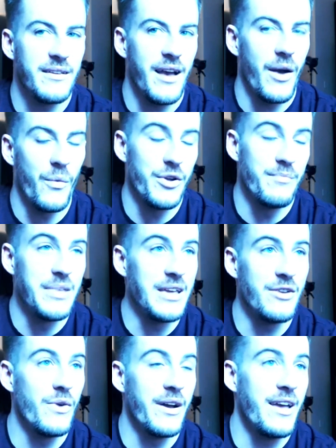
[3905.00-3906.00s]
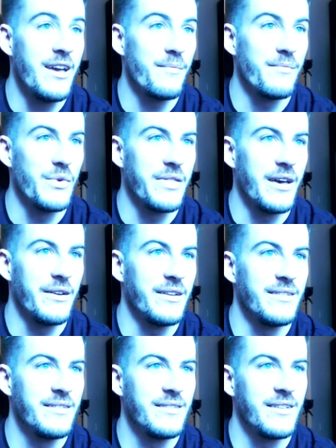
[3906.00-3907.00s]
I wouldn't be who I am without
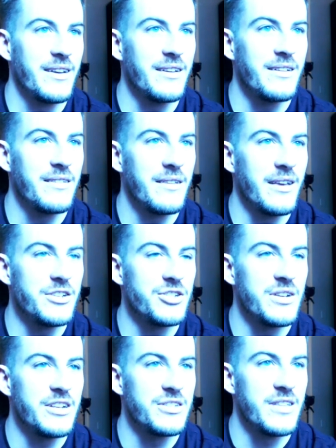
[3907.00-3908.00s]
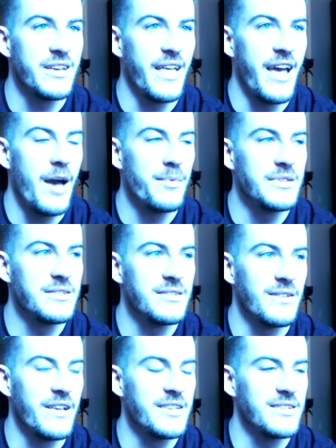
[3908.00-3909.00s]
it. Like right. each, each thing that happens is
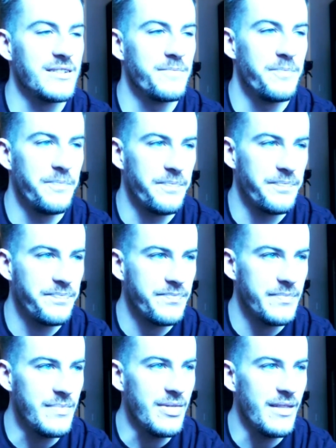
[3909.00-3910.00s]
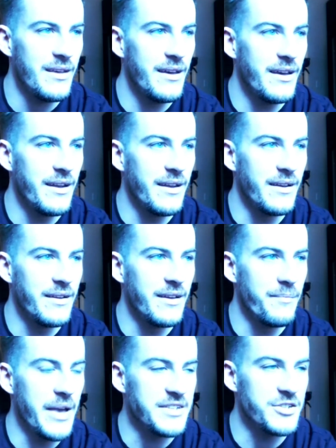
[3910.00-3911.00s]
a lesson and
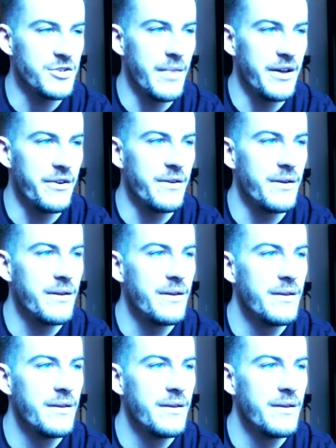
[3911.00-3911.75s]
it makes you better.